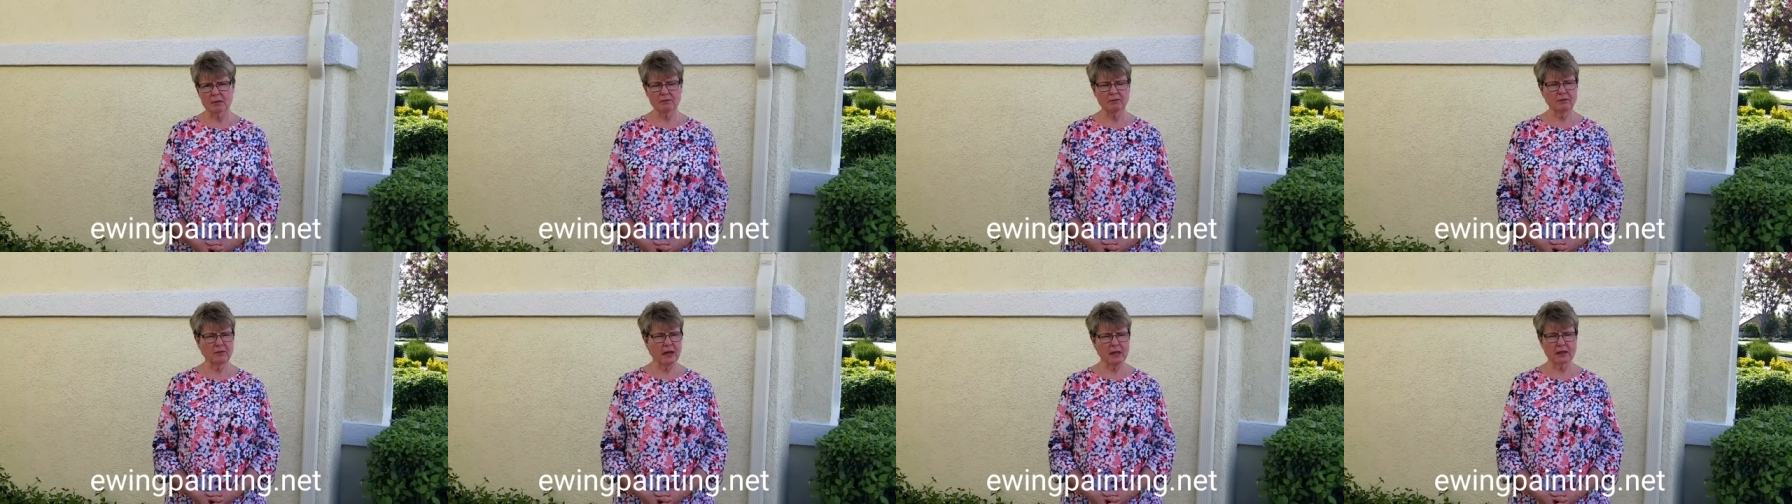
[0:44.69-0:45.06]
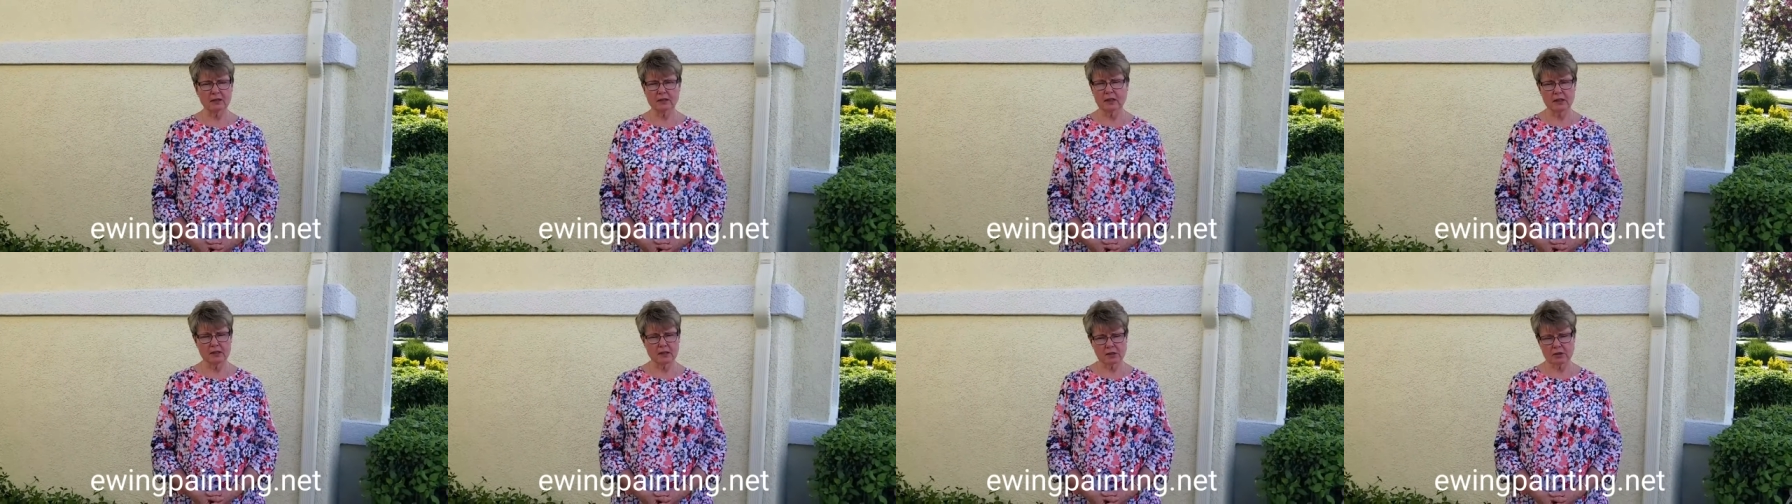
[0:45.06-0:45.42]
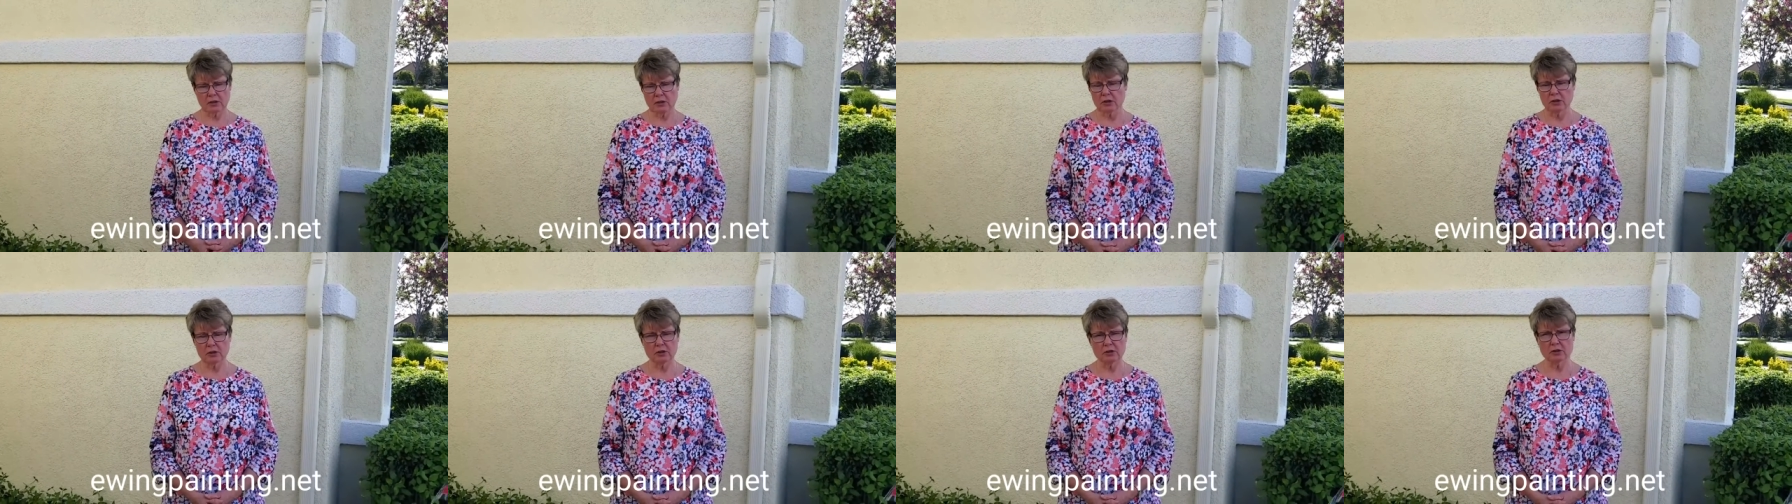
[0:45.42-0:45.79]
In fact, they
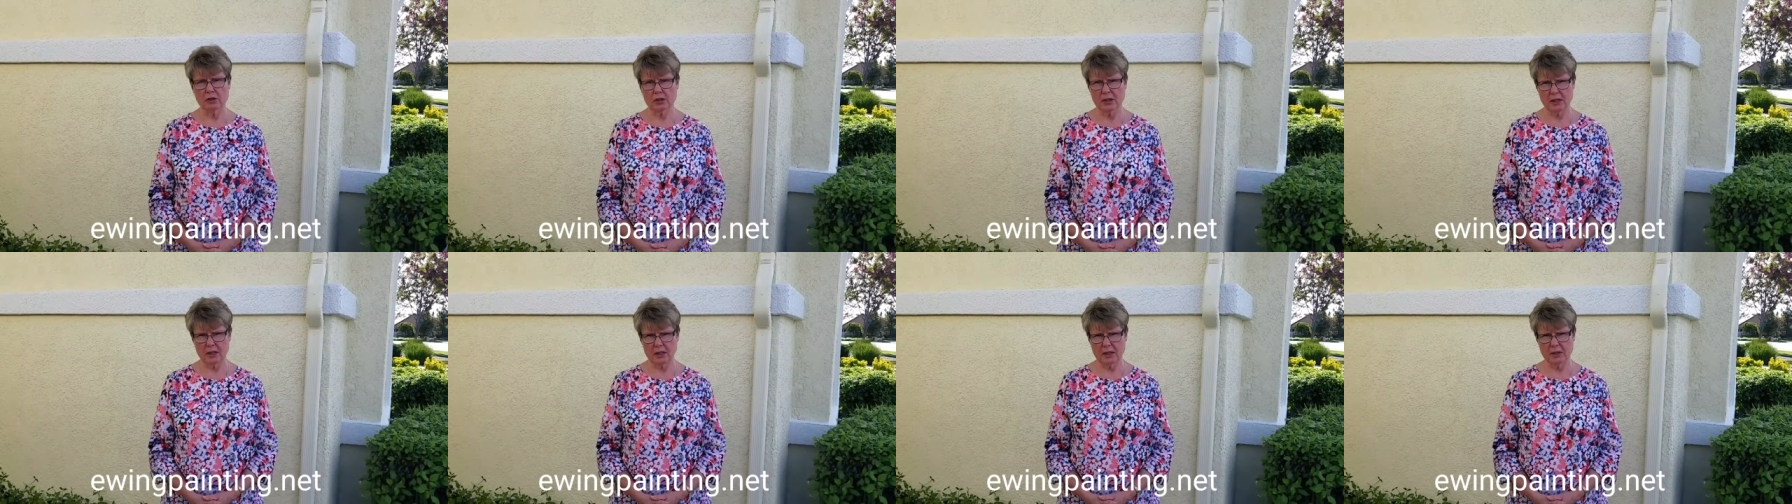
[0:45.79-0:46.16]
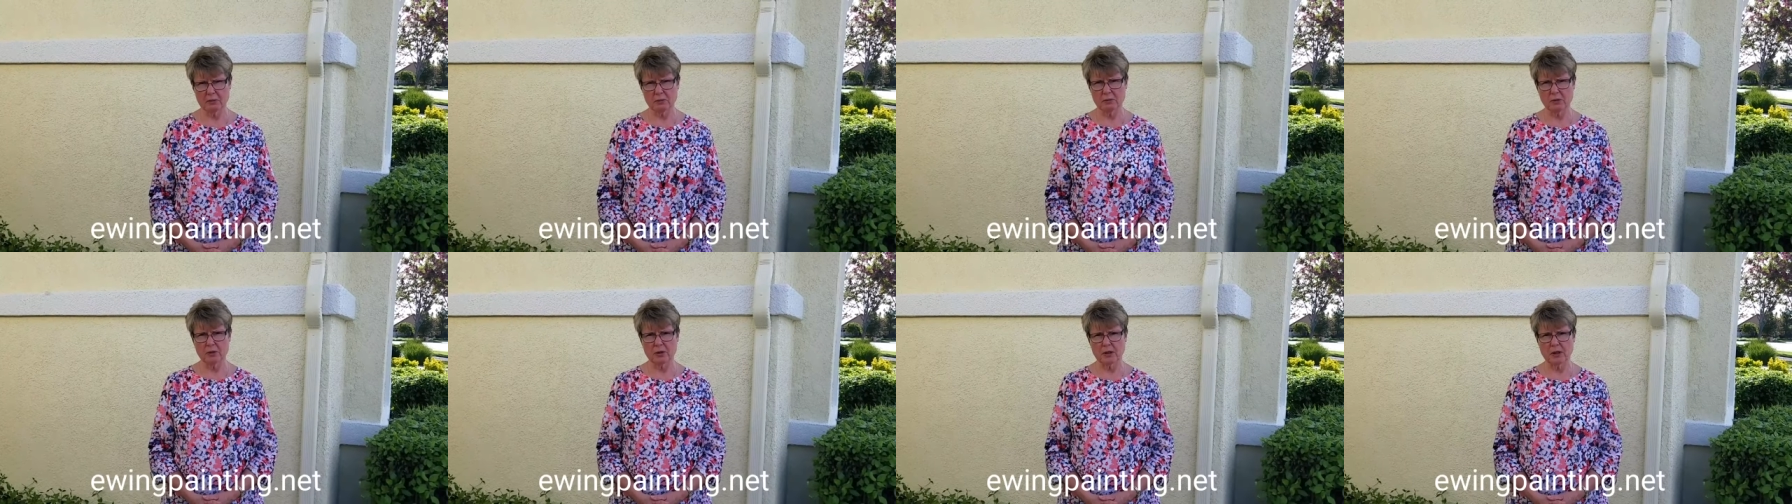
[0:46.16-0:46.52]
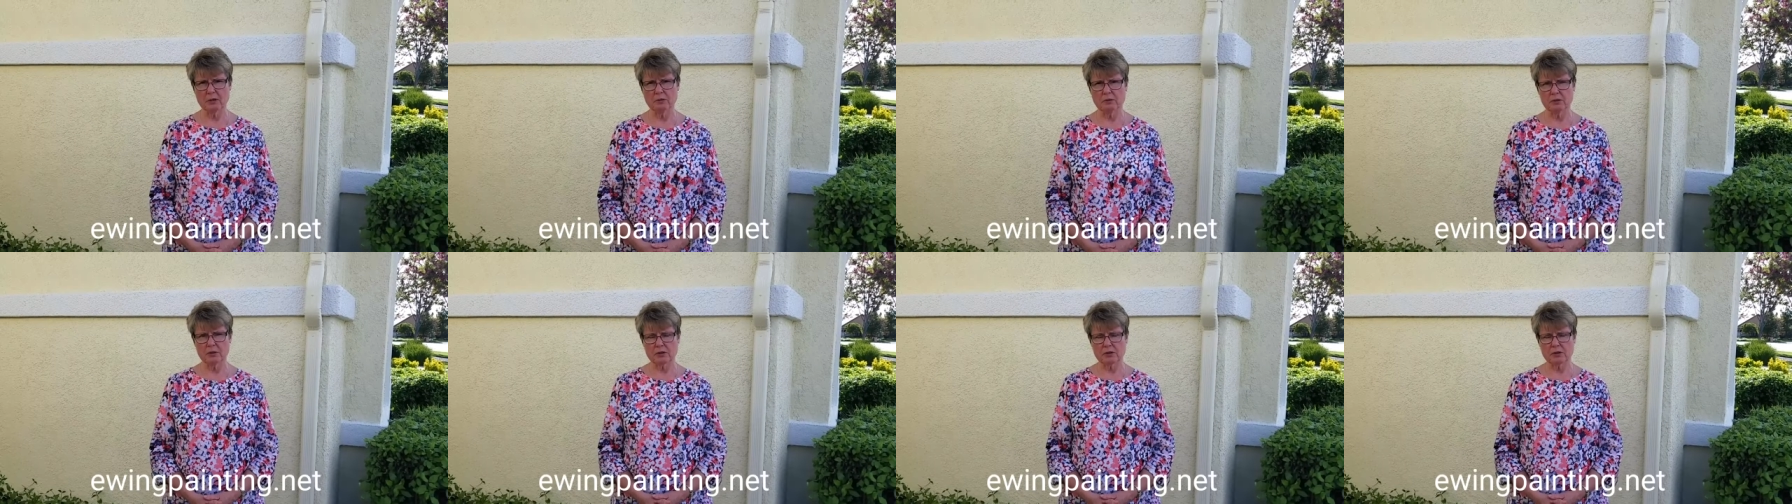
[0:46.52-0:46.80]
start early in the morning,